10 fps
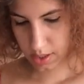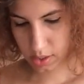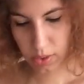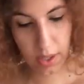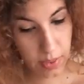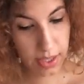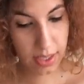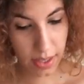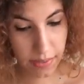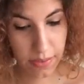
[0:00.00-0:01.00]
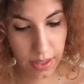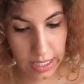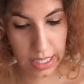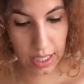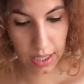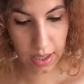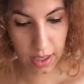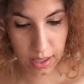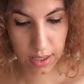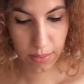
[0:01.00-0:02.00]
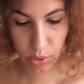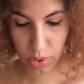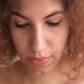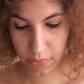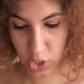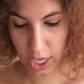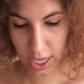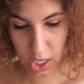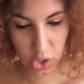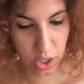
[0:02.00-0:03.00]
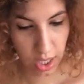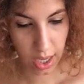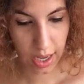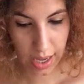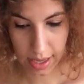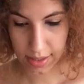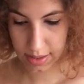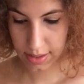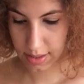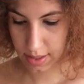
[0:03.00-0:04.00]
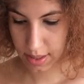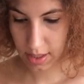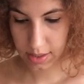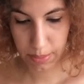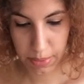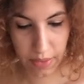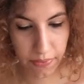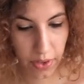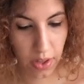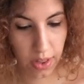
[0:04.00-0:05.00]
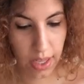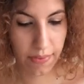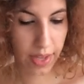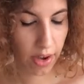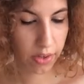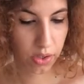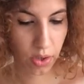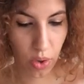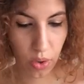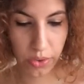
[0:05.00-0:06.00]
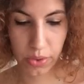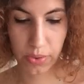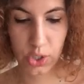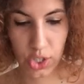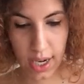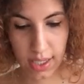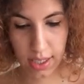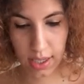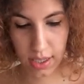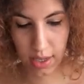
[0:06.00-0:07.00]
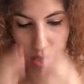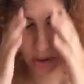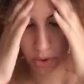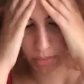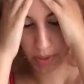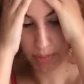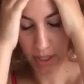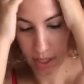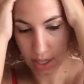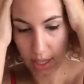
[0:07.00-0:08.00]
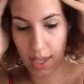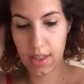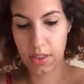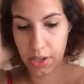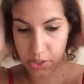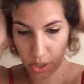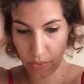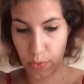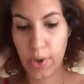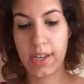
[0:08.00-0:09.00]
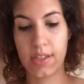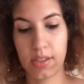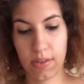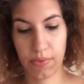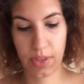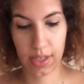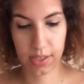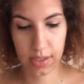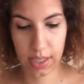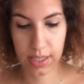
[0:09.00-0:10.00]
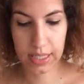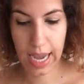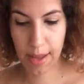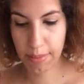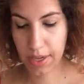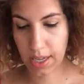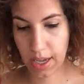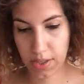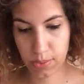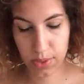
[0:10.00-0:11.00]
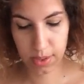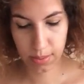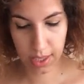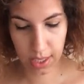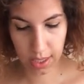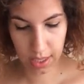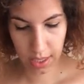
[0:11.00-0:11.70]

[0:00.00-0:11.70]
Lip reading: So there was definitely some sort of change, loss. Somebody felt left out in the cold or rejected. Or maybe, again, there is an avoidance of this, and it's happening as we speak.